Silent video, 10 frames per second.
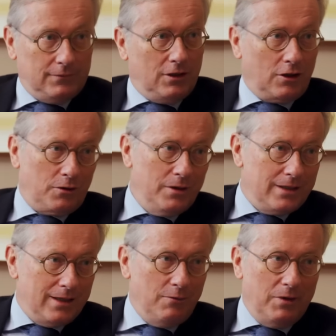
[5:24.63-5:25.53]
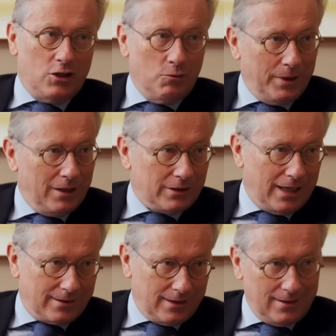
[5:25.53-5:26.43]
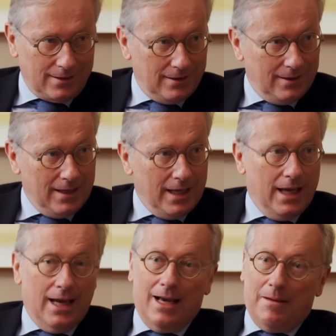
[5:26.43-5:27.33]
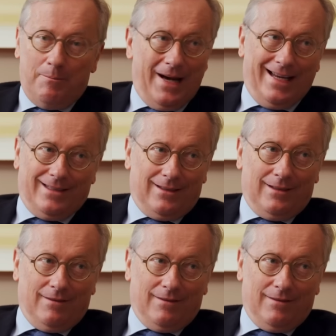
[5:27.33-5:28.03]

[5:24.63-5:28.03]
the currency in which you pay your taxes. But,